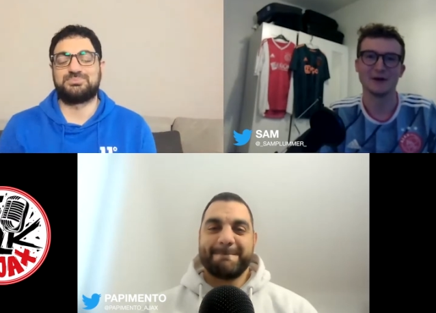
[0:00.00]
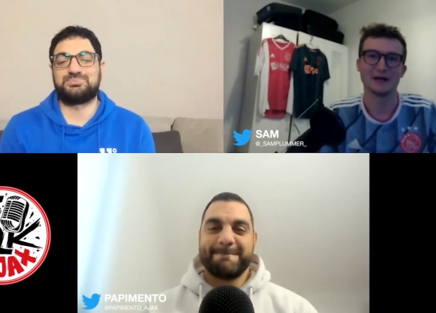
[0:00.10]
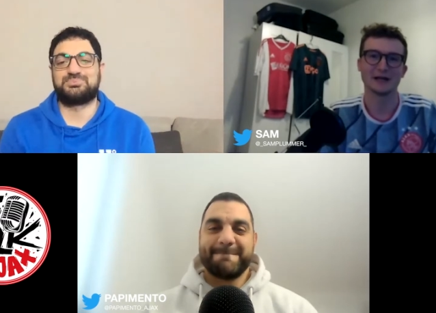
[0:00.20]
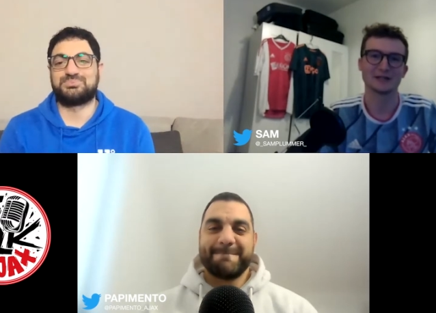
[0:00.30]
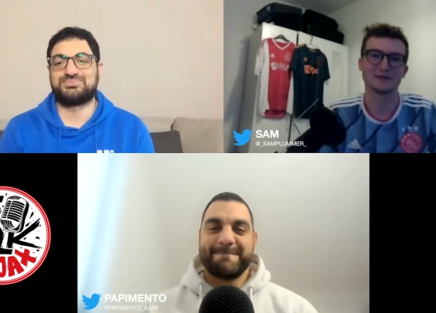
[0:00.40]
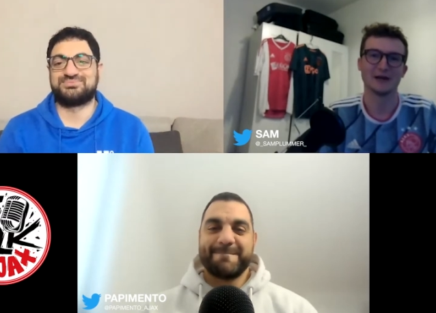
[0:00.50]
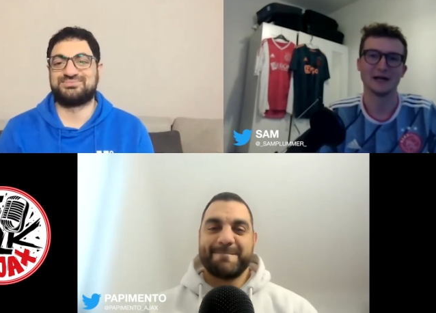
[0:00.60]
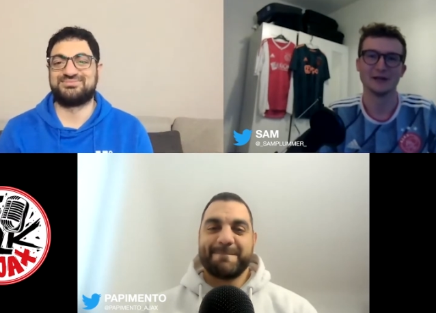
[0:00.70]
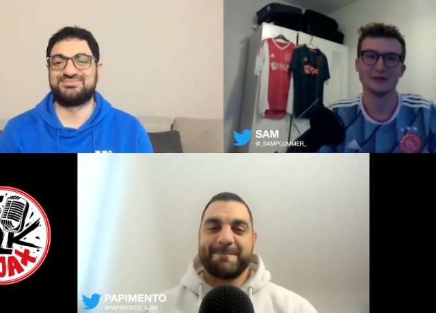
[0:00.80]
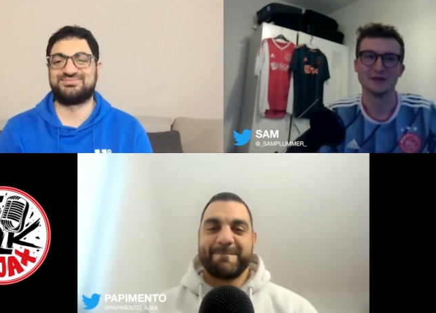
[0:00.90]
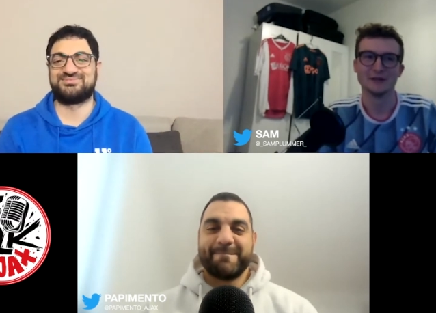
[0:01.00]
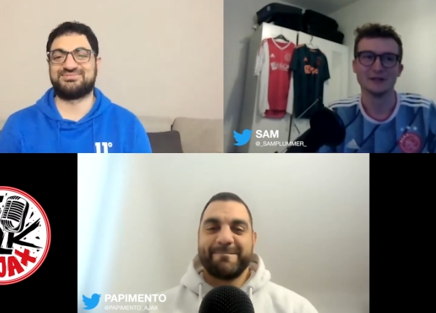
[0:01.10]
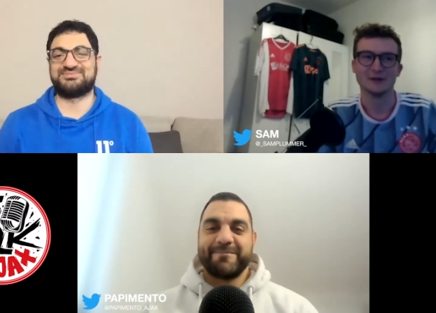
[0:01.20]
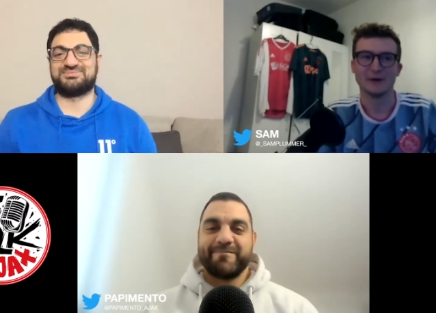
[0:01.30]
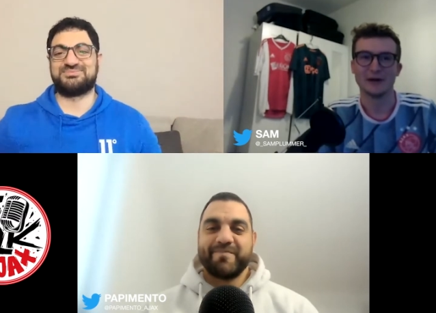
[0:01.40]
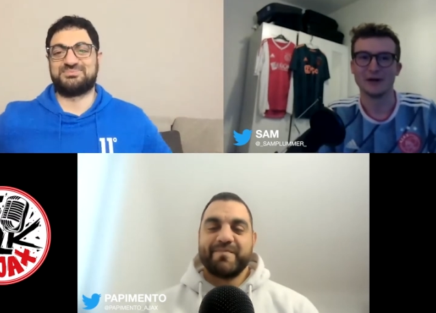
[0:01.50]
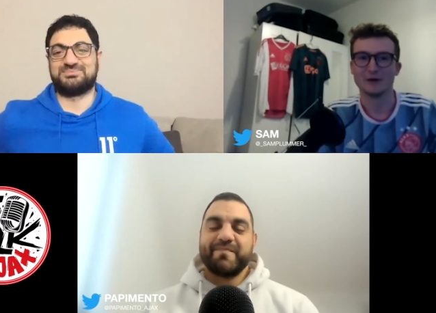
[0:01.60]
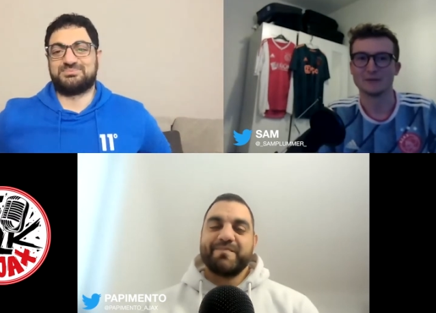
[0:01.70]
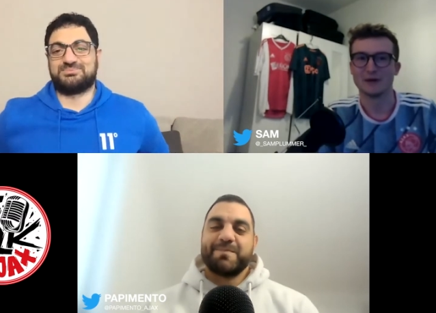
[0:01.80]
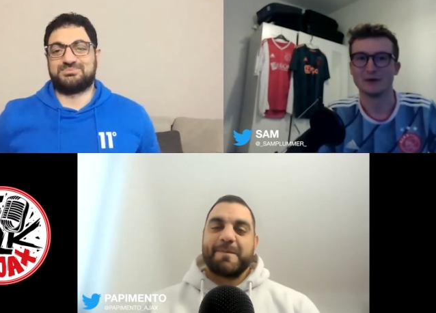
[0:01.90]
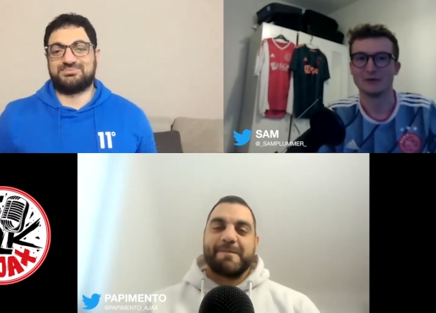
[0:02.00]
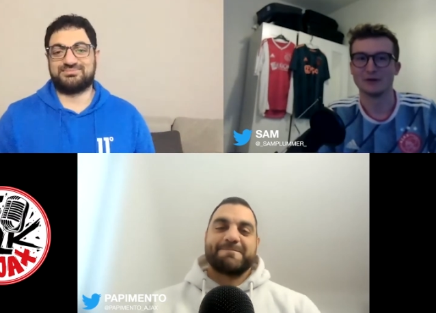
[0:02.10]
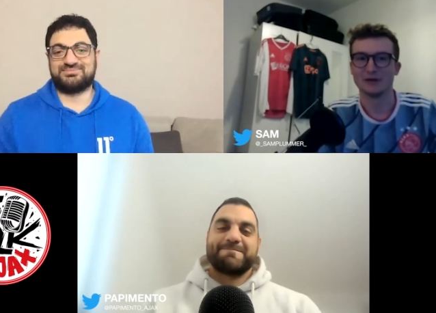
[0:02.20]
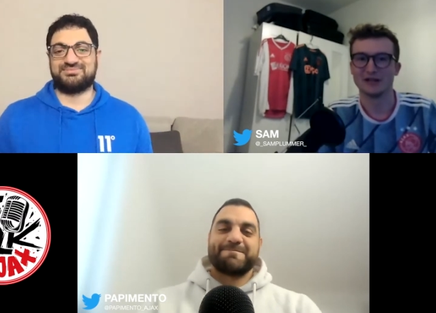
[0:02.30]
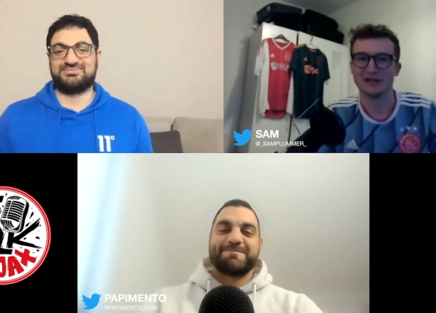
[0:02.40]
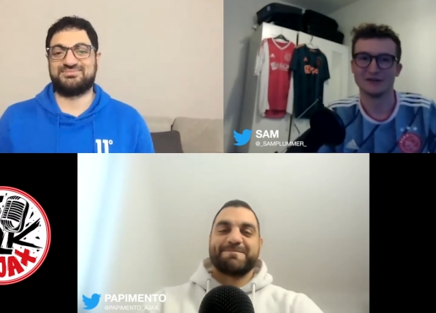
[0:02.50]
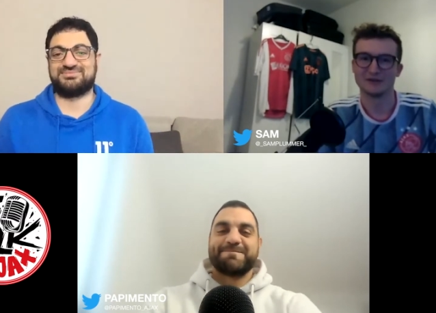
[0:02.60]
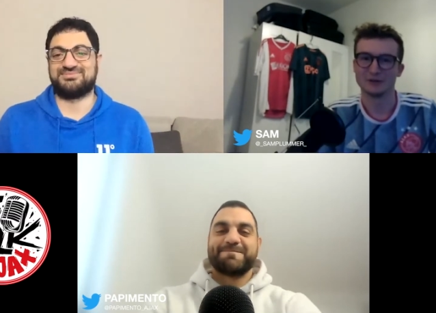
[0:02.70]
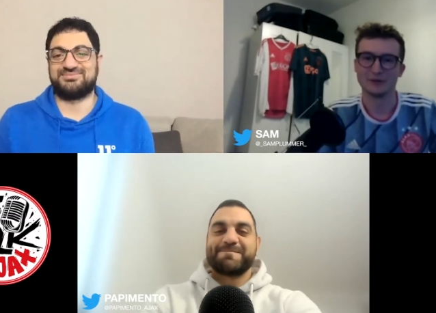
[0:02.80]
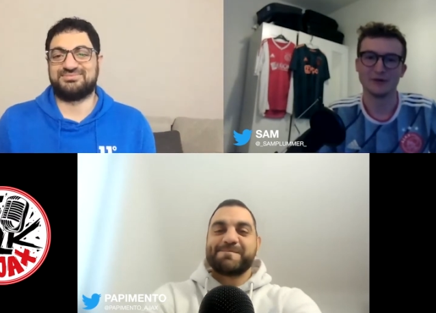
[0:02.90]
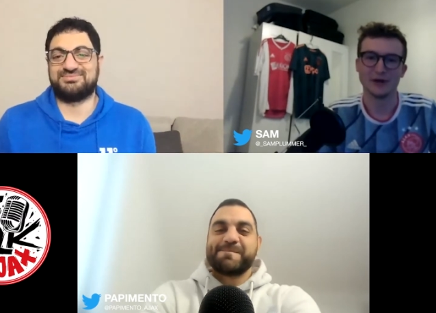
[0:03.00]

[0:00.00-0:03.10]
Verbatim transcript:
Speaker 1: Ajax fan when I was about uh, sort of